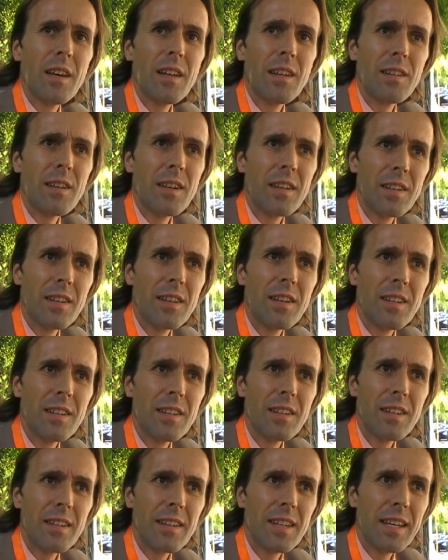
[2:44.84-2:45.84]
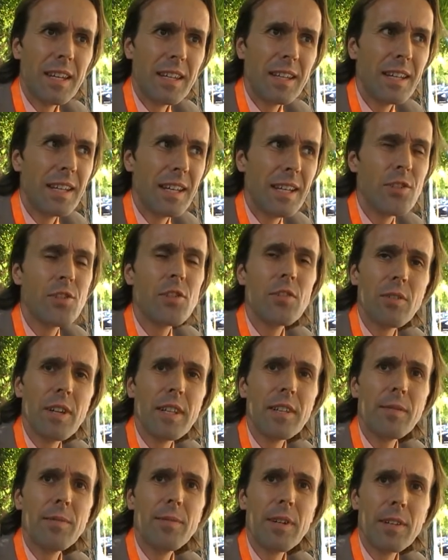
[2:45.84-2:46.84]
the, the, the, the, issue
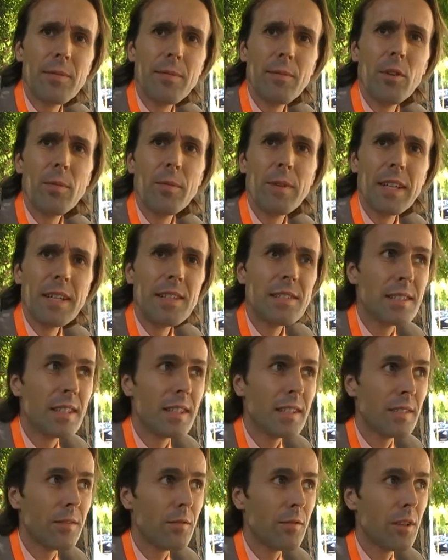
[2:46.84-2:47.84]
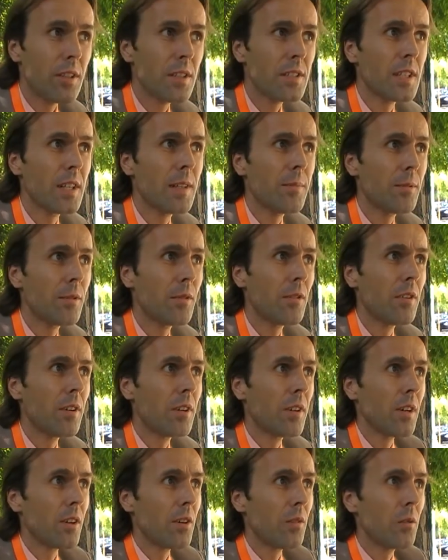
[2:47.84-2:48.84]
at the, moment is that, for example,
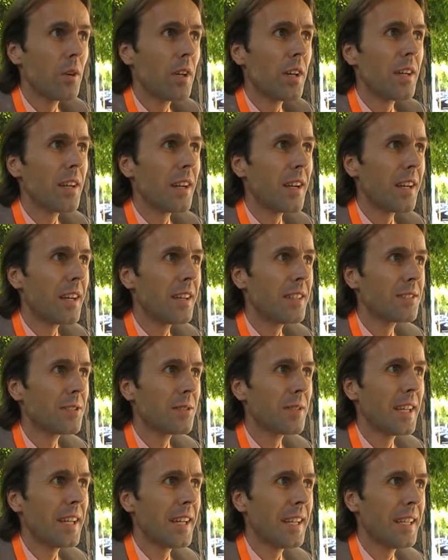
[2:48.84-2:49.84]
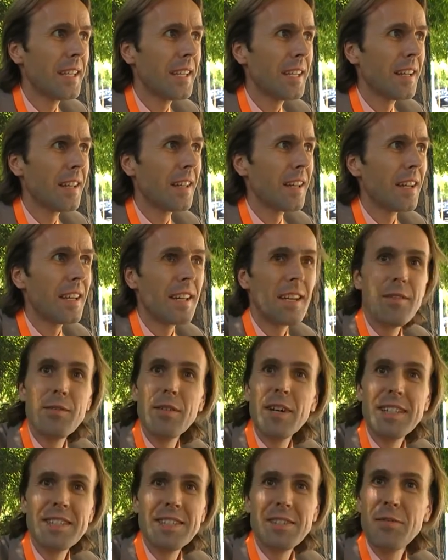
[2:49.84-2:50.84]
we're uh, today, in a,
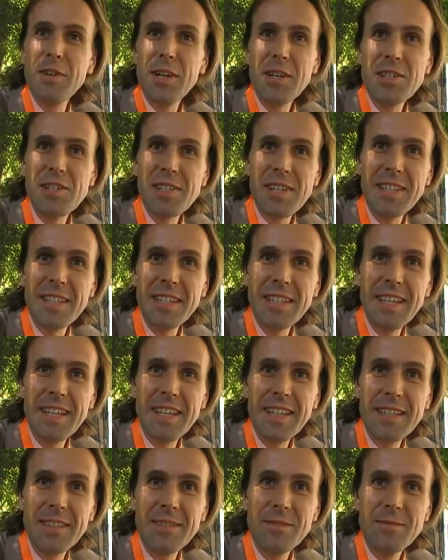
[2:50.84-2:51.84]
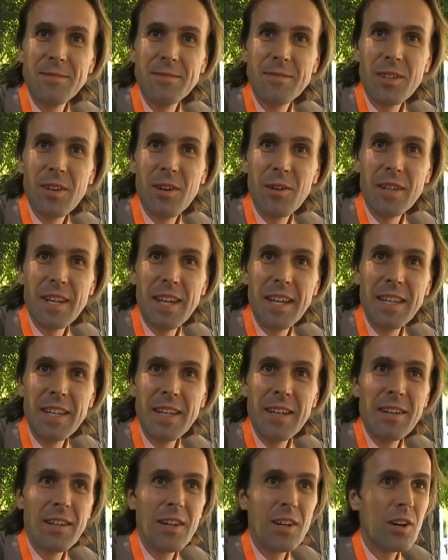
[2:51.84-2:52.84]
it's a very sunny day, okay?
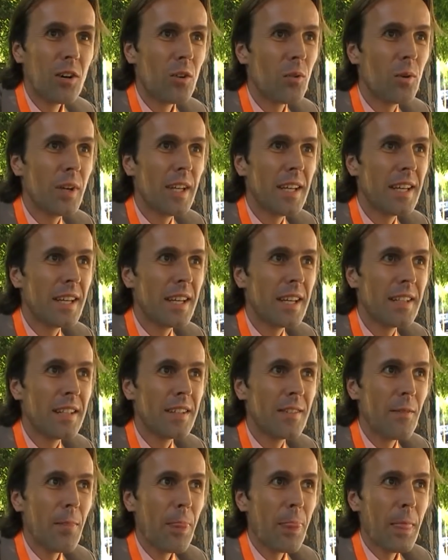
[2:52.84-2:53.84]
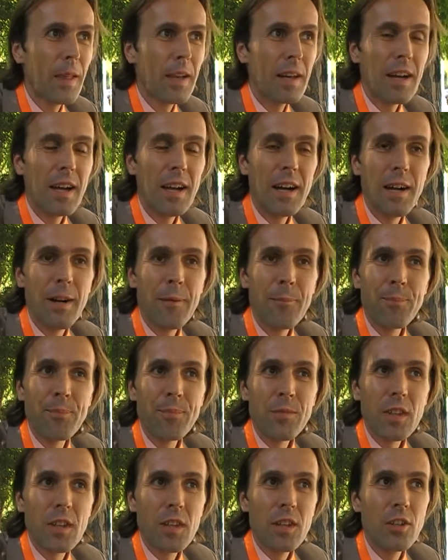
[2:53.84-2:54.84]
we can um,
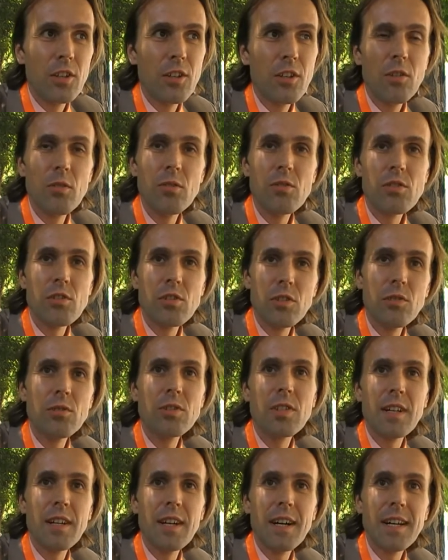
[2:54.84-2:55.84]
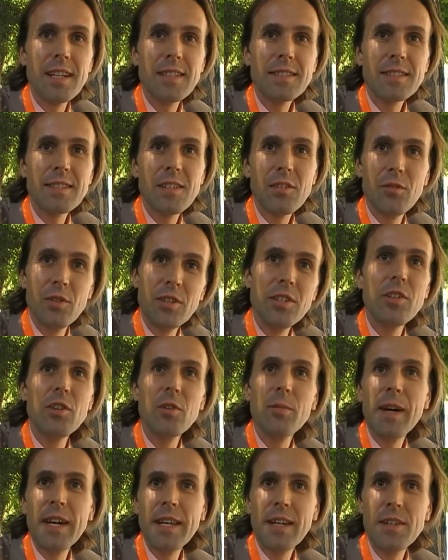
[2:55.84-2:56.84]
use, utilize
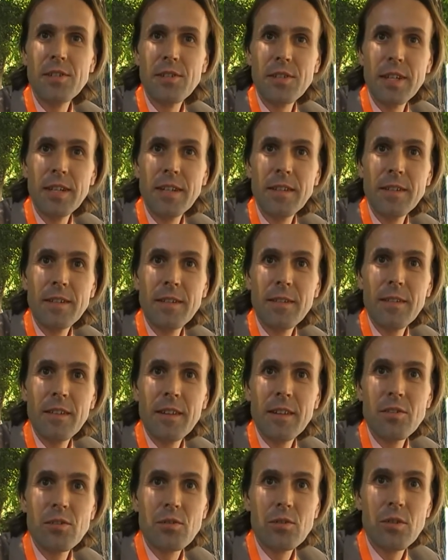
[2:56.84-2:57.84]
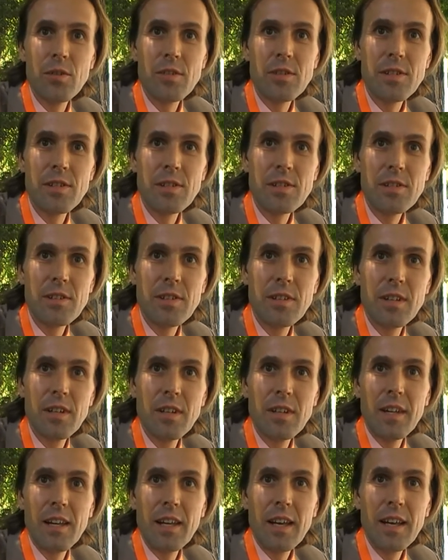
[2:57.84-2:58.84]
renewable energy
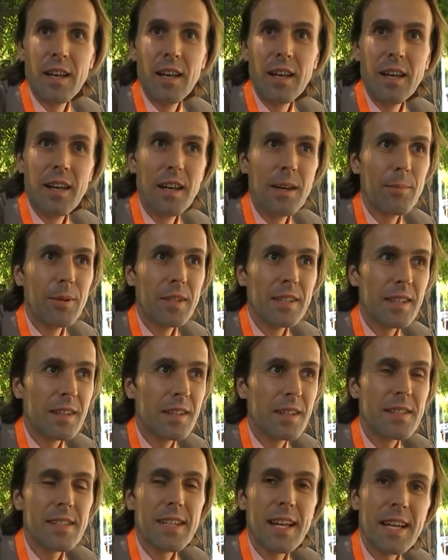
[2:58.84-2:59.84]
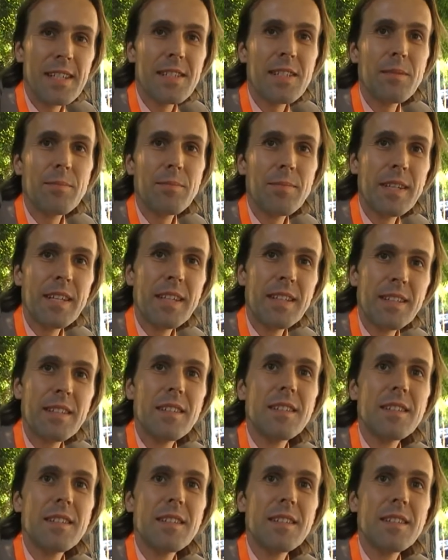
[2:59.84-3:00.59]
sources. Uh, but this hasn't been